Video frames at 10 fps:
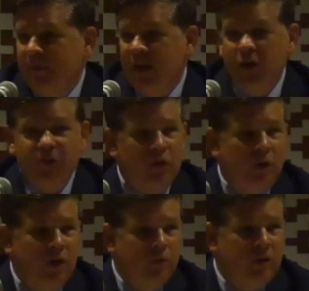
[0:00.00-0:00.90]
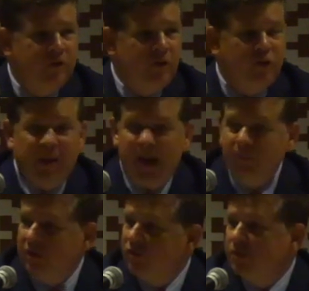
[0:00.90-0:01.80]
interviewing with First
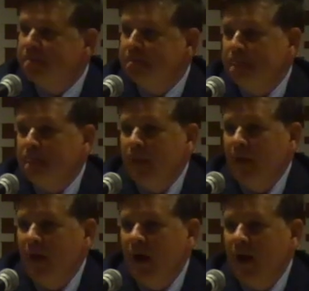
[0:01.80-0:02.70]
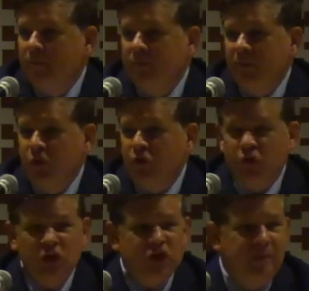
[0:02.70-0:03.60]
Baptist, your
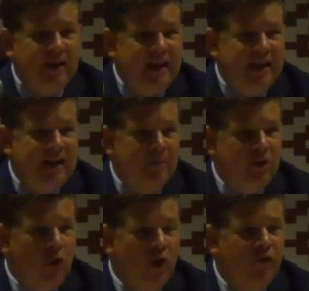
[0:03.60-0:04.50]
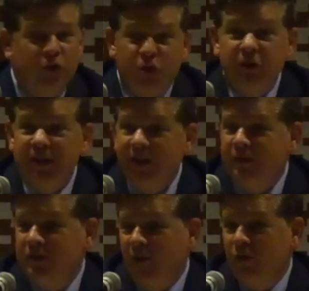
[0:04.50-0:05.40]
search committee had been going for 2
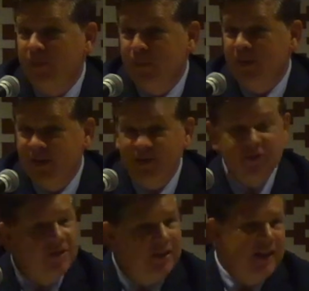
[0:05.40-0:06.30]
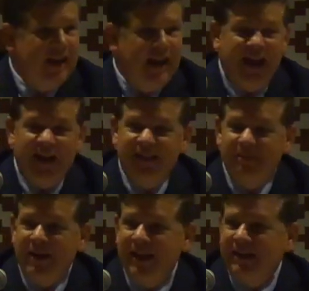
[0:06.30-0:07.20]
years. Y'all remember this.
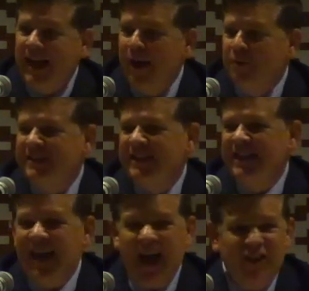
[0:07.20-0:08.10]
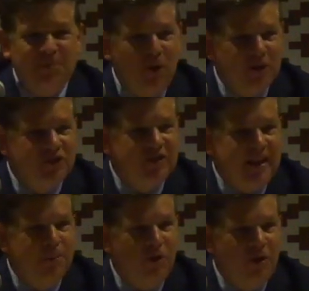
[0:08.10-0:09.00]
And I was the ninth person
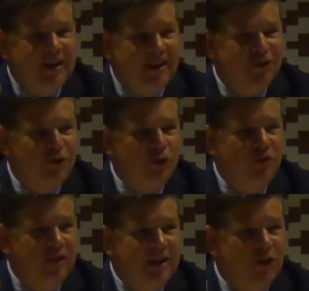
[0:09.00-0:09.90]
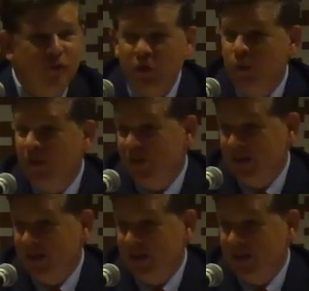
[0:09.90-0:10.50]
they brought in to interview with